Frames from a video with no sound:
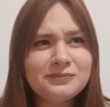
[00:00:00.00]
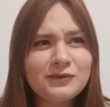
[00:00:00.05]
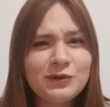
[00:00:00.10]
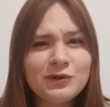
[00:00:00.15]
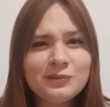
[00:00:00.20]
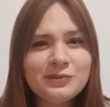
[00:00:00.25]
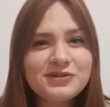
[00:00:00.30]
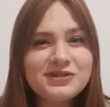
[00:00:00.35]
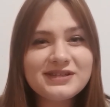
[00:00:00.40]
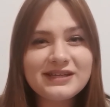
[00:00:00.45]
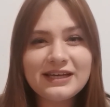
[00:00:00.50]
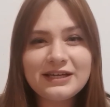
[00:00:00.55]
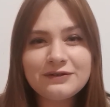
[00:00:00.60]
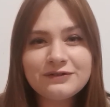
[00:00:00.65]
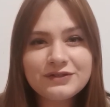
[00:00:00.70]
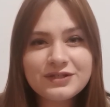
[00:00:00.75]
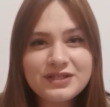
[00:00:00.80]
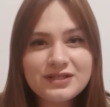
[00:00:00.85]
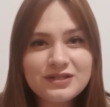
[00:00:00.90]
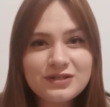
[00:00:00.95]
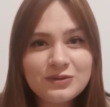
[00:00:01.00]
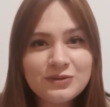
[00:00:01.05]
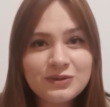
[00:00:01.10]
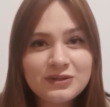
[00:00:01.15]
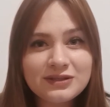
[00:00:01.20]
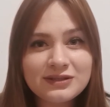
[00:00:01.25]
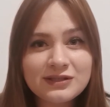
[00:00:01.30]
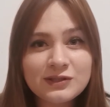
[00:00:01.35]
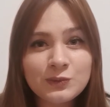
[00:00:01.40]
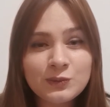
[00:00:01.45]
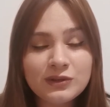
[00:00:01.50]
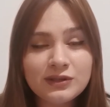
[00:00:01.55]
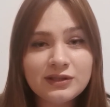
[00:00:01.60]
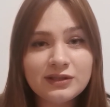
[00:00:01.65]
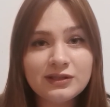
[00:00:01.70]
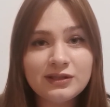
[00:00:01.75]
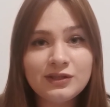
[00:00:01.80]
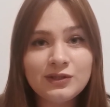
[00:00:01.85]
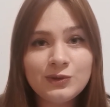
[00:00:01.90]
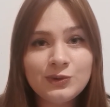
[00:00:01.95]
almost every student
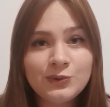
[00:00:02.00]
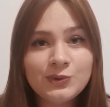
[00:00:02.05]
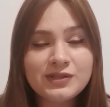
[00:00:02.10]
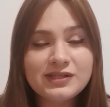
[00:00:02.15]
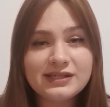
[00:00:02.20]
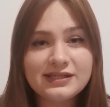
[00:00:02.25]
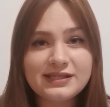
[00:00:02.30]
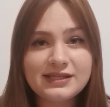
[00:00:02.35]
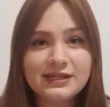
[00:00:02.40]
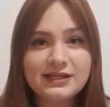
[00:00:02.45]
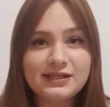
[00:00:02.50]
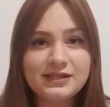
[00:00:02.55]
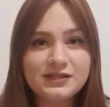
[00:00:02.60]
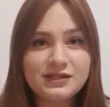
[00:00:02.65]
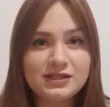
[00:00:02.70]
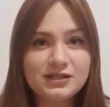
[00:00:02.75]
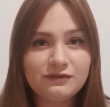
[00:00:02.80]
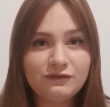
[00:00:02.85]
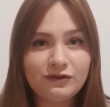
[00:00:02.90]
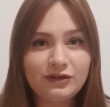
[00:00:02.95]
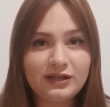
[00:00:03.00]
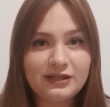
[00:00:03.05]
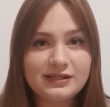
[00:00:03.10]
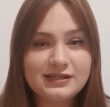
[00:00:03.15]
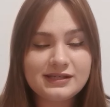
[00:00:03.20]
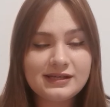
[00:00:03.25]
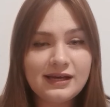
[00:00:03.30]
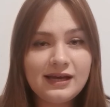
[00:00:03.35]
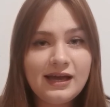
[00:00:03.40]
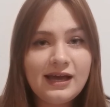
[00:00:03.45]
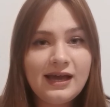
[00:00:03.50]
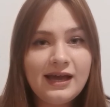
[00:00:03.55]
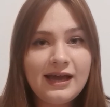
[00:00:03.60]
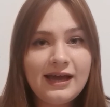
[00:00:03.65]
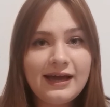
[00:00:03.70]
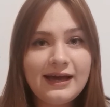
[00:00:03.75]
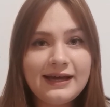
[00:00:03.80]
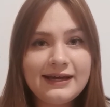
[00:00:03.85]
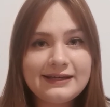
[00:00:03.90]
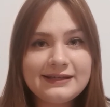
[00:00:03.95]
will use exactly this phrase.
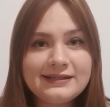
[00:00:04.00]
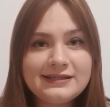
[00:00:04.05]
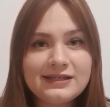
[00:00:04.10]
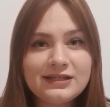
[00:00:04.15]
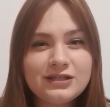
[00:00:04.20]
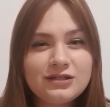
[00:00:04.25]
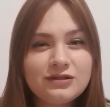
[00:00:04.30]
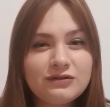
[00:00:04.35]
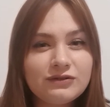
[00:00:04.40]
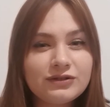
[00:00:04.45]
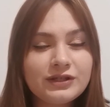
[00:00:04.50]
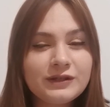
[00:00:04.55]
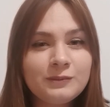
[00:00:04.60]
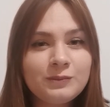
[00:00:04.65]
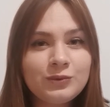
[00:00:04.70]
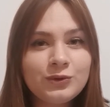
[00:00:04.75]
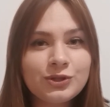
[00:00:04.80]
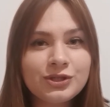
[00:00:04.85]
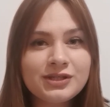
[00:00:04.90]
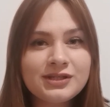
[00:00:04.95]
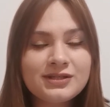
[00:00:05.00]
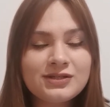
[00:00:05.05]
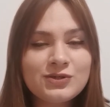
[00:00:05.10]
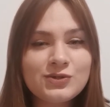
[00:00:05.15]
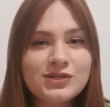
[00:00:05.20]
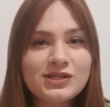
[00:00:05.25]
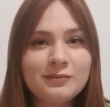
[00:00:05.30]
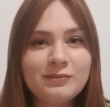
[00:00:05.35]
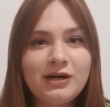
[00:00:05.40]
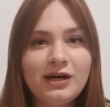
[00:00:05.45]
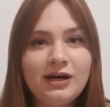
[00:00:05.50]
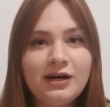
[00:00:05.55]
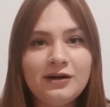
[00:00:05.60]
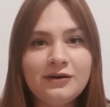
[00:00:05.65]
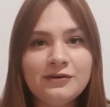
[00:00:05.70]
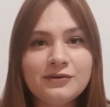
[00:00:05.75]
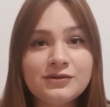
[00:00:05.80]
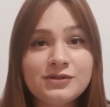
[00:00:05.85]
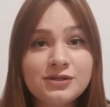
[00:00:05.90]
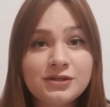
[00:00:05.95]
And it's very important to
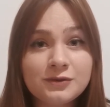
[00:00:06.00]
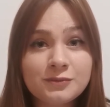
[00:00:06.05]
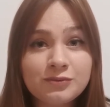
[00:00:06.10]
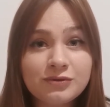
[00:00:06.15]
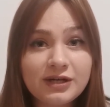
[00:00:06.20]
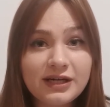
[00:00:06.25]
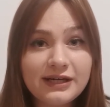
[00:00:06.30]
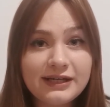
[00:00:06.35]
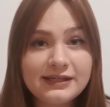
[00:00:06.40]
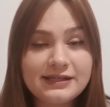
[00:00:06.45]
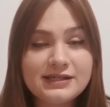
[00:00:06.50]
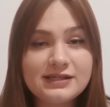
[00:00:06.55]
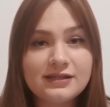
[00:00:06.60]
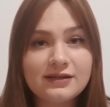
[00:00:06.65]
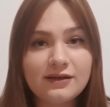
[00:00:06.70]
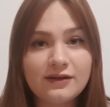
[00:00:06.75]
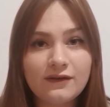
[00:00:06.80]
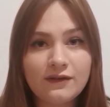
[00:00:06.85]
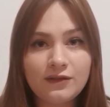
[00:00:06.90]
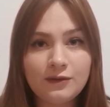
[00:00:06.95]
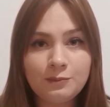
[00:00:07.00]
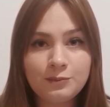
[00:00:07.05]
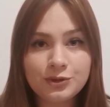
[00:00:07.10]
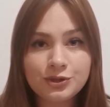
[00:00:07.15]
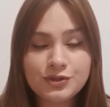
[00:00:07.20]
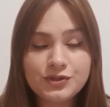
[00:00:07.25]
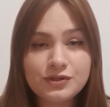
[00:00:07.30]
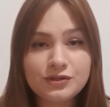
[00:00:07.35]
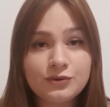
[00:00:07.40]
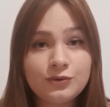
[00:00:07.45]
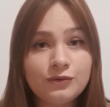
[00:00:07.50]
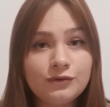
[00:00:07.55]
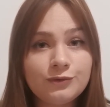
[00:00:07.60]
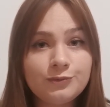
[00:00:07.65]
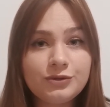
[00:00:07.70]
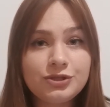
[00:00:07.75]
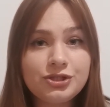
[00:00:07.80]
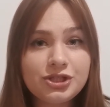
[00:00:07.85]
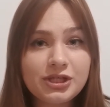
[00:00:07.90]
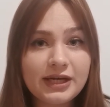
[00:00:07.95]
somehow surprise the person who will
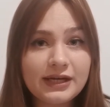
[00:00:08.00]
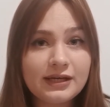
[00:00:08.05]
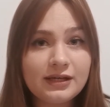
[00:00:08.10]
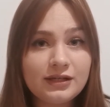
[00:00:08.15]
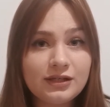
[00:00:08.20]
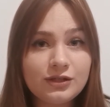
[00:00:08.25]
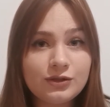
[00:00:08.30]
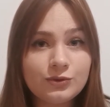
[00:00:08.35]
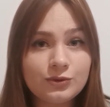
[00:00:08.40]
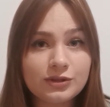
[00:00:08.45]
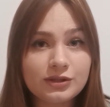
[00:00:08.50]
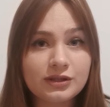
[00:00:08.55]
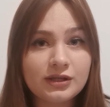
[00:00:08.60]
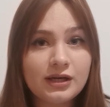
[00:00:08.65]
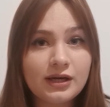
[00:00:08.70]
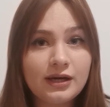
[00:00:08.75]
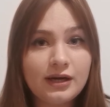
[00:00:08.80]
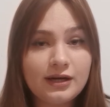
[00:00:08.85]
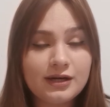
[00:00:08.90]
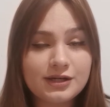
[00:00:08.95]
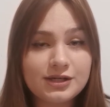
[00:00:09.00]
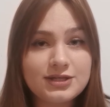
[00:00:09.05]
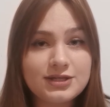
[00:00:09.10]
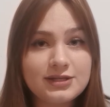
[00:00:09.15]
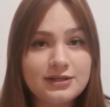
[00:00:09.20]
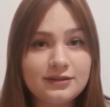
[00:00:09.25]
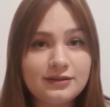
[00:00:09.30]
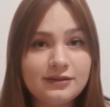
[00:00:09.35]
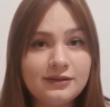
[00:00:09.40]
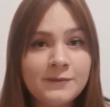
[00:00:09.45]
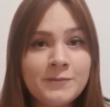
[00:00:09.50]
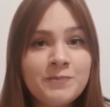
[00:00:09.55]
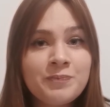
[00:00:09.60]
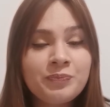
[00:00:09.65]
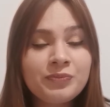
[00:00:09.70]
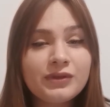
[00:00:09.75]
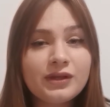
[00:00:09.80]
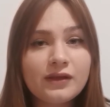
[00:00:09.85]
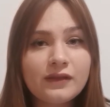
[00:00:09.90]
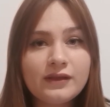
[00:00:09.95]
be checking your article.
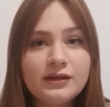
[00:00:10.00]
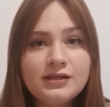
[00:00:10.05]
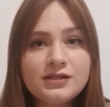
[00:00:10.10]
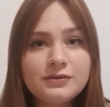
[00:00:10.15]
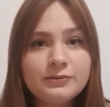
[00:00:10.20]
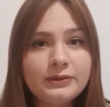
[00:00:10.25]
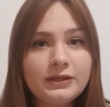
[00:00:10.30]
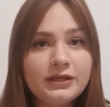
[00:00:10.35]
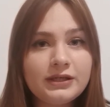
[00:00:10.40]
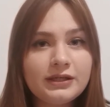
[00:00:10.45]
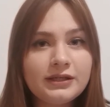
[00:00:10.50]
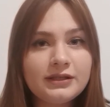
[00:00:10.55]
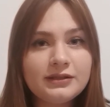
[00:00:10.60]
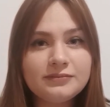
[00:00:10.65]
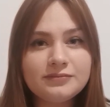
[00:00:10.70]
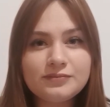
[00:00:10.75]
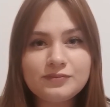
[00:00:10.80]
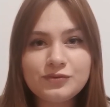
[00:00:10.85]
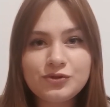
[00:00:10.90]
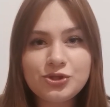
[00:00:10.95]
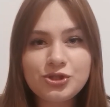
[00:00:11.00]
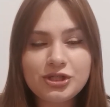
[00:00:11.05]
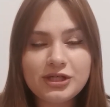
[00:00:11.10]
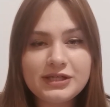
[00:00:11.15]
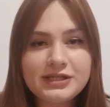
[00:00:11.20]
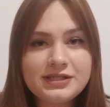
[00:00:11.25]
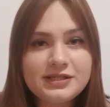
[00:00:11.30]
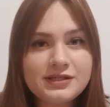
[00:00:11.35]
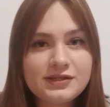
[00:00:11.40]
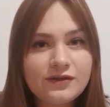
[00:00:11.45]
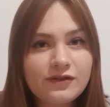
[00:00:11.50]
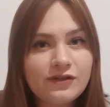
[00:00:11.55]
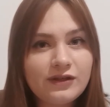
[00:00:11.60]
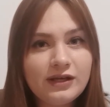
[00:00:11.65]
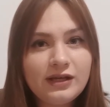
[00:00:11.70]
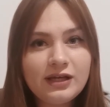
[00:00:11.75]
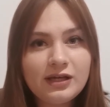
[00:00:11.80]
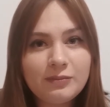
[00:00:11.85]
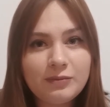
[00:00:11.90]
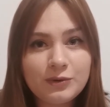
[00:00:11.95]
That's why just
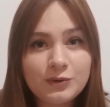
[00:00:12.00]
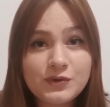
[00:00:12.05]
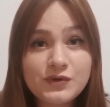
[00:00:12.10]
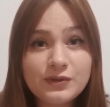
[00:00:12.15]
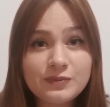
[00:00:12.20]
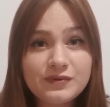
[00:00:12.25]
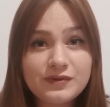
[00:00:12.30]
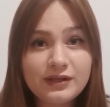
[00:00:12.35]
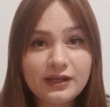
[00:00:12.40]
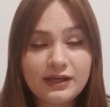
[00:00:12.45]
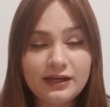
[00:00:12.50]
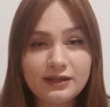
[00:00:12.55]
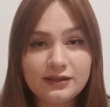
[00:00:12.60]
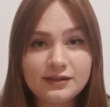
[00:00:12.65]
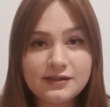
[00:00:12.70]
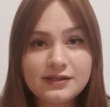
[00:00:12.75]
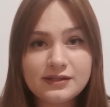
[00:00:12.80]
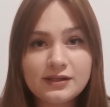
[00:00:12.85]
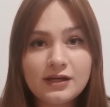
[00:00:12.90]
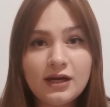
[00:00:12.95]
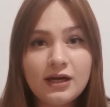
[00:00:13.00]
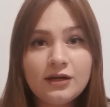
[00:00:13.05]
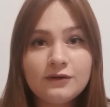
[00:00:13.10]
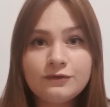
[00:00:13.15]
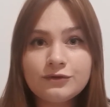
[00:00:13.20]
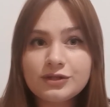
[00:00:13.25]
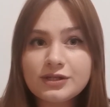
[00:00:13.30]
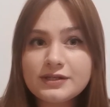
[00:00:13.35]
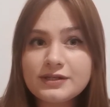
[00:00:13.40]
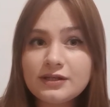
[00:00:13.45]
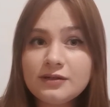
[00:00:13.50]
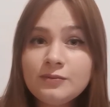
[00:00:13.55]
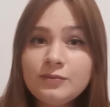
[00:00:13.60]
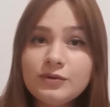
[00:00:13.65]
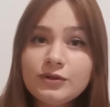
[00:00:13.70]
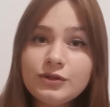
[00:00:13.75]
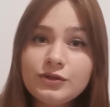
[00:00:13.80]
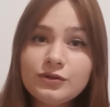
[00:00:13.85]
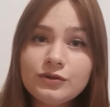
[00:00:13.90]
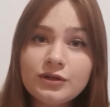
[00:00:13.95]
think about something else. For
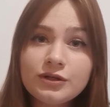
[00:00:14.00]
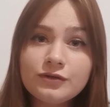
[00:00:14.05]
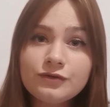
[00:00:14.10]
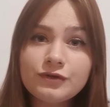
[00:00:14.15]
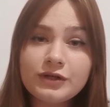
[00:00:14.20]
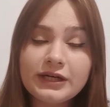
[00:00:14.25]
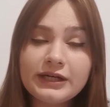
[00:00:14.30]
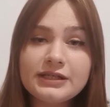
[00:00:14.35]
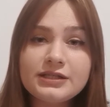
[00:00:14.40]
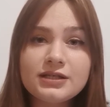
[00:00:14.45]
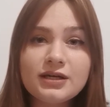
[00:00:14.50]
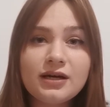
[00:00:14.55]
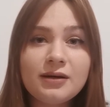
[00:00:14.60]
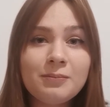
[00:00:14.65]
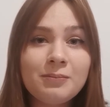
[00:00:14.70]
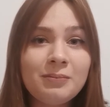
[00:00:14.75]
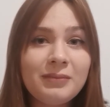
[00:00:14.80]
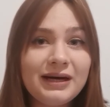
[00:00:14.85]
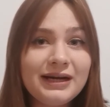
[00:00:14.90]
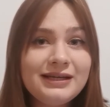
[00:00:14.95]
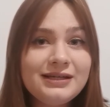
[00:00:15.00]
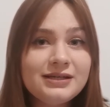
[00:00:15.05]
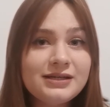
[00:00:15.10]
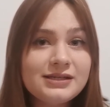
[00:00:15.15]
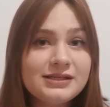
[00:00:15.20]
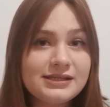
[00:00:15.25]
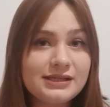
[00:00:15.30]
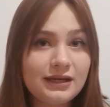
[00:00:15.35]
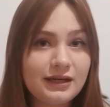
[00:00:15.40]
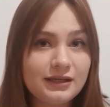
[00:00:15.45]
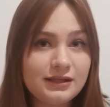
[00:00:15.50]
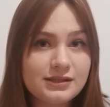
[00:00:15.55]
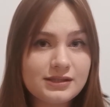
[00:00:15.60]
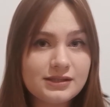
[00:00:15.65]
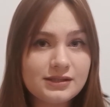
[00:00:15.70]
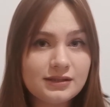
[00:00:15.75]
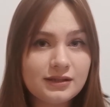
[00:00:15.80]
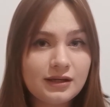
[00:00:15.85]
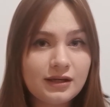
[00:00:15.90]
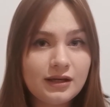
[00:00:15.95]
example, you can write
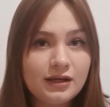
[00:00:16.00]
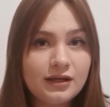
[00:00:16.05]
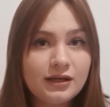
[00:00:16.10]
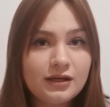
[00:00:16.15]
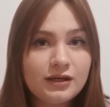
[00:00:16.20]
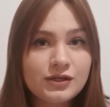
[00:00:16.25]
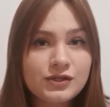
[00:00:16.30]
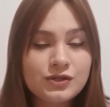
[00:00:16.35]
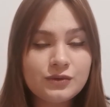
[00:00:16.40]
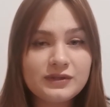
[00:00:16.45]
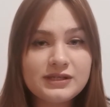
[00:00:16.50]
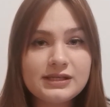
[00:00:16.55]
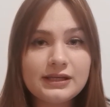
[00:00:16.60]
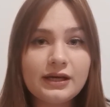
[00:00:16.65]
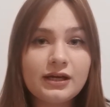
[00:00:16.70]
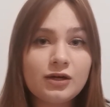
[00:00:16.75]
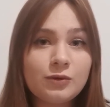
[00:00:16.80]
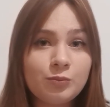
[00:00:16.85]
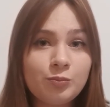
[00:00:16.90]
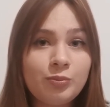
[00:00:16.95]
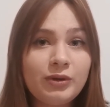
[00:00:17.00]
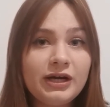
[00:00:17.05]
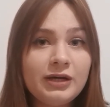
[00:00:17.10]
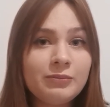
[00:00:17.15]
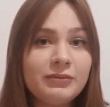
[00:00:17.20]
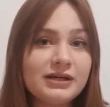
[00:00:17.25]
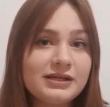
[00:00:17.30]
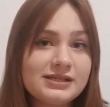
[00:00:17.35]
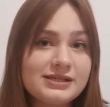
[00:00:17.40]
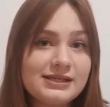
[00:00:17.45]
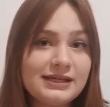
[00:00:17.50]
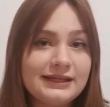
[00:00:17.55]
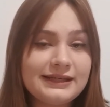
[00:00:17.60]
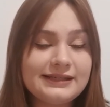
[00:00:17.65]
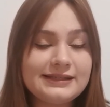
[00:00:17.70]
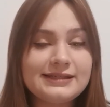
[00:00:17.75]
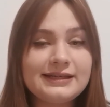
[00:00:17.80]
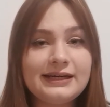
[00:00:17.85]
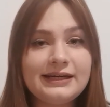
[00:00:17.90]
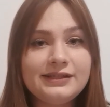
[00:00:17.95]
meinerseits. So it's like by my
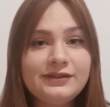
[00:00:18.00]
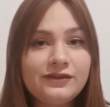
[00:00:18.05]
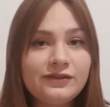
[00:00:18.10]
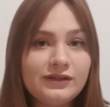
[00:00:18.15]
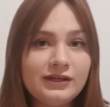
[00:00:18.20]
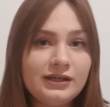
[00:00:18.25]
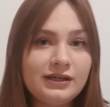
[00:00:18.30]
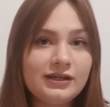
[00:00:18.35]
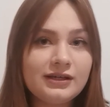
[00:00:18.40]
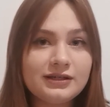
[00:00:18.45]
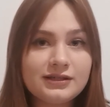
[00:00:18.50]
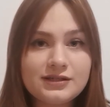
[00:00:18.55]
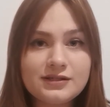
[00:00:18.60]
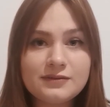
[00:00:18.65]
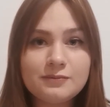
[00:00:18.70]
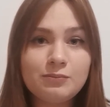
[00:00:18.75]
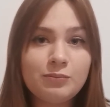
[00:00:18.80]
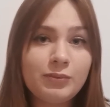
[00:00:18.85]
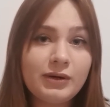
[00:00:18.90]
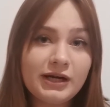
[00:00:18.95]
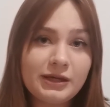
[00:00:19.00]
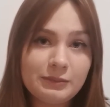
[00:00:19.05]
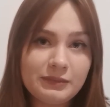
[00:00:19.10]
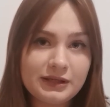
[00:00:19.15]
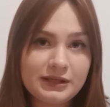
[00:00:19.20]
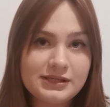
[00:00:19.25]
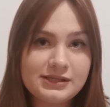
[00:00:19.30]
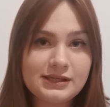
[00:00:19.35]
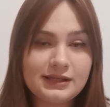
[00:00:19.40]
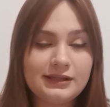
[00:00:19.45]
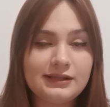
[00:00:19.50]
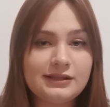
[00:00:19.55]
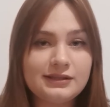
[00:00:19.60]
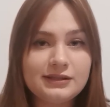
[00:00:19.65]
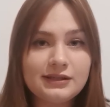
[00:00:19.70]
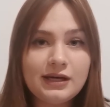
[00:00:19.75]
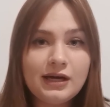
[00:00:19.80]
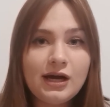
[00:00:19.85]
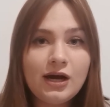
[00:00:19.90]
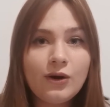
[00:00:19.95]
side. I think it by my side.
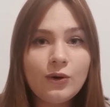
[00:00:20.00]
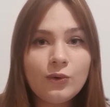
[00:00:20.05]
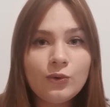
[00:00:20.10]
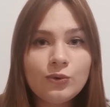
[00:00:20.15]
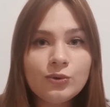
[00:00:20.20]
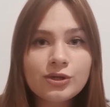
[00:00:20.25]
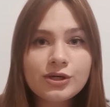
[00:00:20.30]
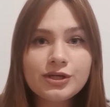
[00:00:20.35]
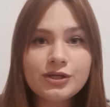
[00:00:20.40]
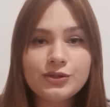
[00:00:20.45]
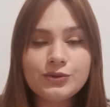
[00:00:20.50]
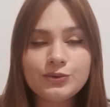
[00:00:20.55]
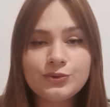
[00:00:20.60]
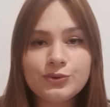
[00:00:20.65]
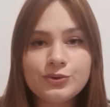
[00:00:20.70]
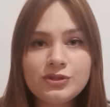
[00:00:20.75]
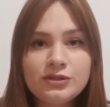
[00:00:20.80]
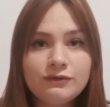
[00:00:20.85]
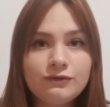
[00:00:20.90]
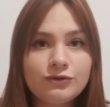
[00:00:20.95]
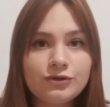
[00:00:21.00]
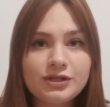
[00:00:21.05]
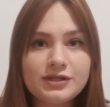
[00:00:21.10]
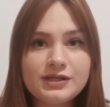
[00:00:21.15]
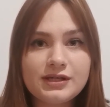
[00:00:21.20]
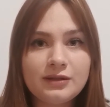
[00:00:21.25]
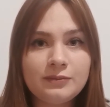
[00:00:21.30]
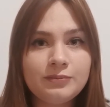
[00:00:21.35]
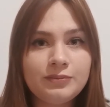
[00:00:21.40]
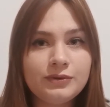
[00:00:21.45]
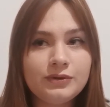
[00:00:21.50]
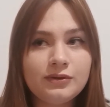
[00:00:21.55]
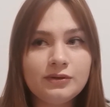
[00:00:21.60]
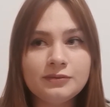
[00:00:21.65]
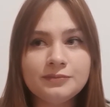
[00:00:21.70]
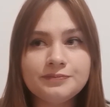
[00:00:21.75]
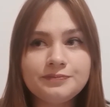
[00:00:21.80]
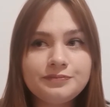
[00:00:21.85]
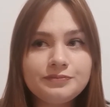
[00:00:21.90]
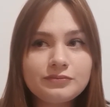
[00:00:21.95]
Or use, for
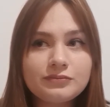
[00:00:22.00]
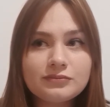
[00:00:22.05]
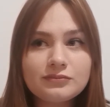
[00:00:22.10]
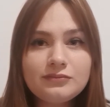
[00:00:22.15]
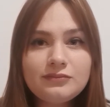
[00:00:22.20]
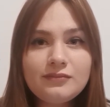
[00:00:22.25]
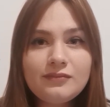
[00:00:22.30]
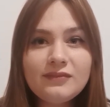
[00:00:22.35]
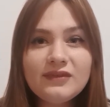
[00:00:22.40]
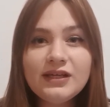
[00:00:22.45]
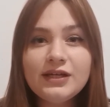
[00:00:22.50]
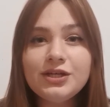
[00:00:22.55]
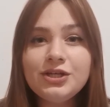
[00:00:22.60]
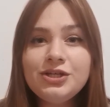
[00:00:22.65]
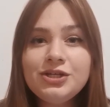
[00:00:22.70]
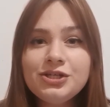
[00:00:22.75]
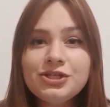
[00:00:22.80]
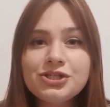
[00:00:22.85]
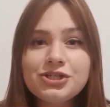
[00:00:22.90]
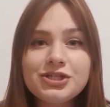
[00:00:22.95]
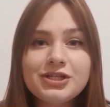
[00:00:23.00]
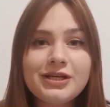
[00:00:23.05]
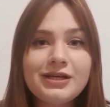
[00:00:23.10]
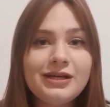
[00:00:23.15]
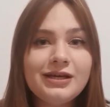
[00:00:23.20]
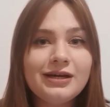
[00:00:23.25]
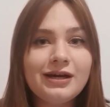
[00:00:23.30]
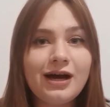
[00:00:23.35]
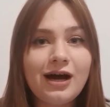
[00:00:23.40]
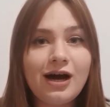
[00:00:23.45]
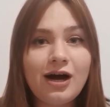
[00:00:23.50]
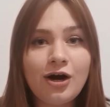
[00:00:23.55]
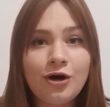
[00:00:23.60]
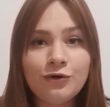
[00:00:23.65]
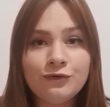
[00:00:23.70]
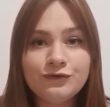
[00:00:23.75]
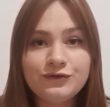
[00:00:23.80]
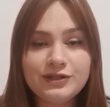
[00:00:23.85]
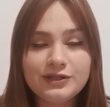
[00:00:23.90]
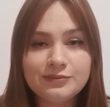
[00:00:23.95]
example, Ich stehe
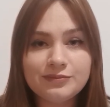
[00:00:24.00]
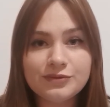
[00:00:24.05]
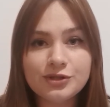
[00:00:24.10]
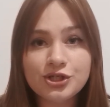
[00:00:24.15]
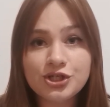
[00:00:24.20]
auf dem